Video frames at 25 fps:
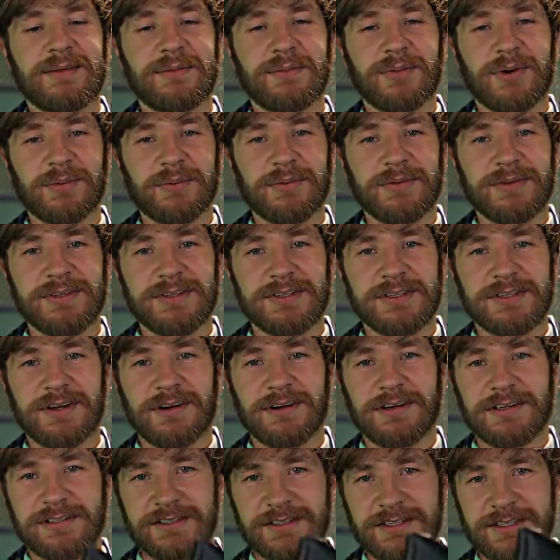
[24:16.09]
Pop in these
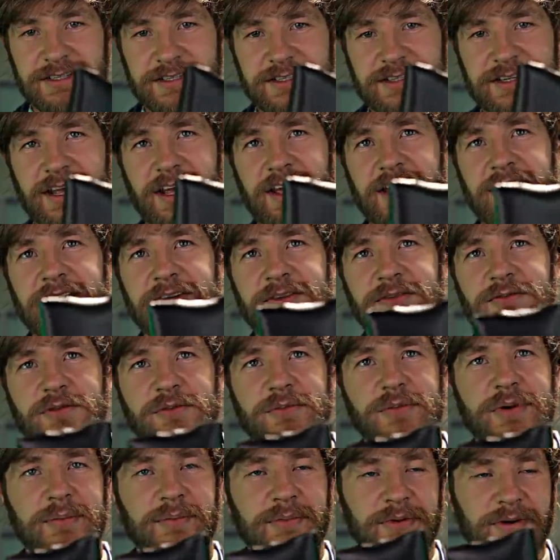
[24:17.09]
glasses, and
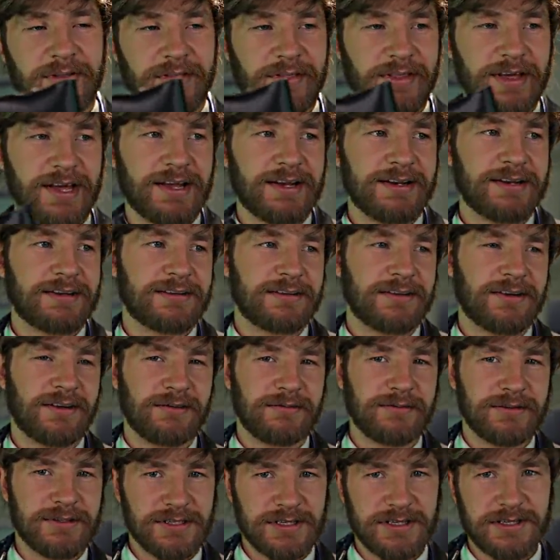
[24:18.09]
remember that
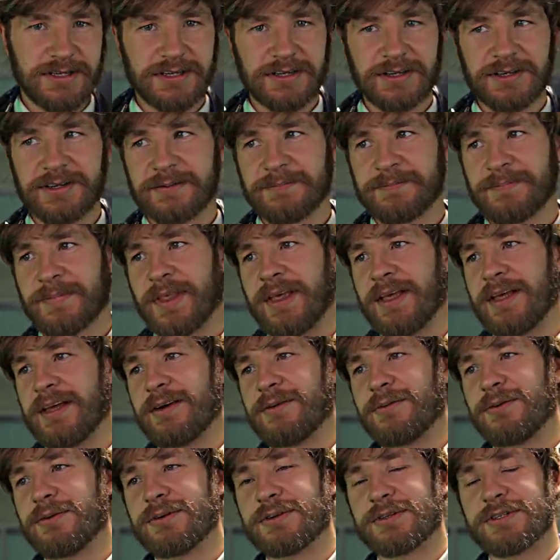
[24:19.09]
our visit here
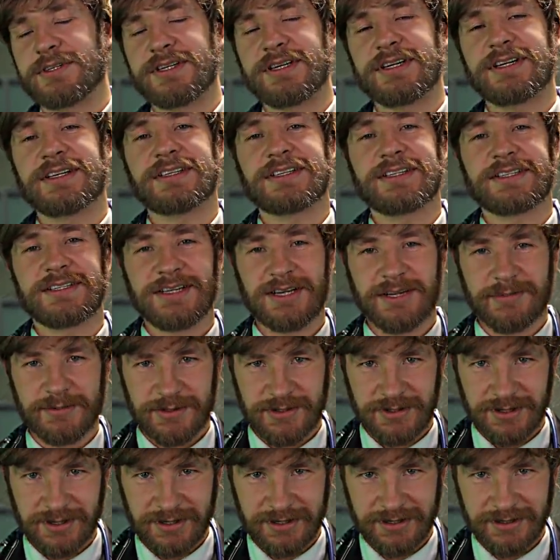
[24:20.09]
was
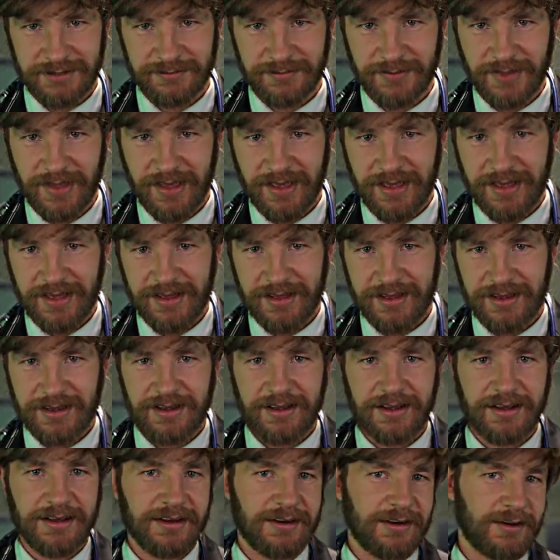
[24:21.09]
exceptionally
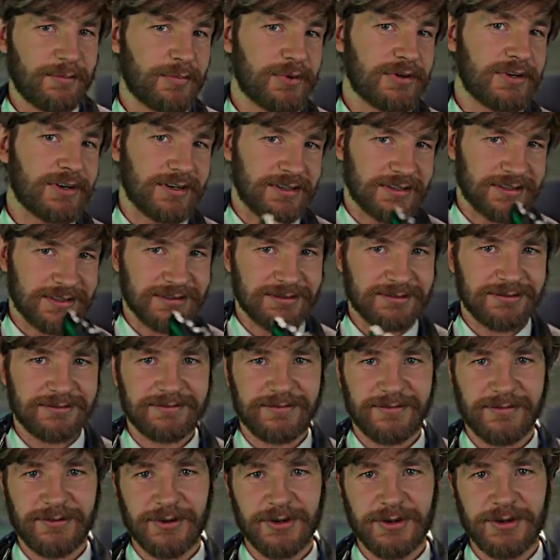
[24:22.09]
productive
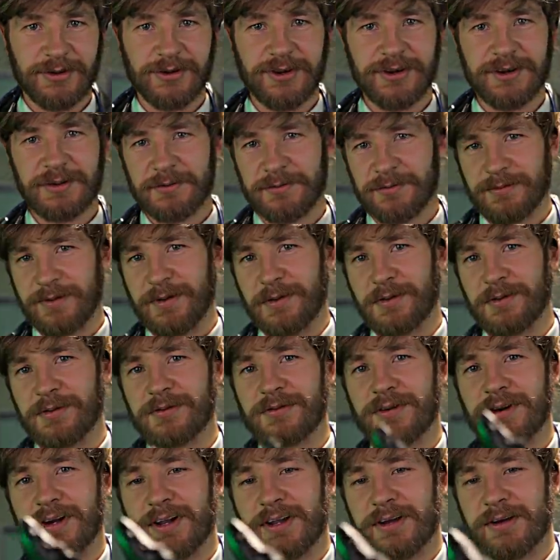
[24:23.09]
for you, and hopefully it will
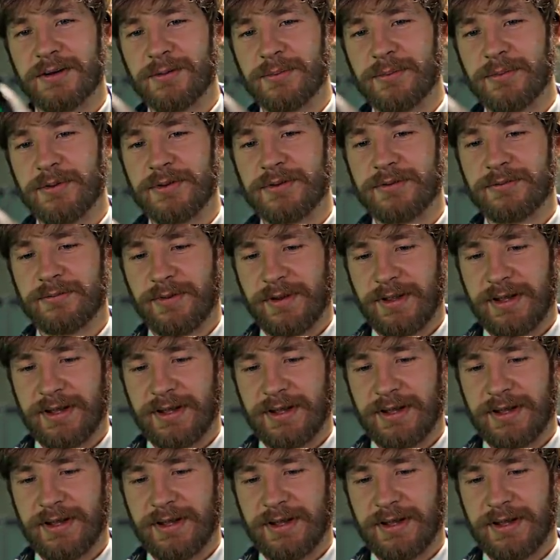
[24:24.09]
really help you.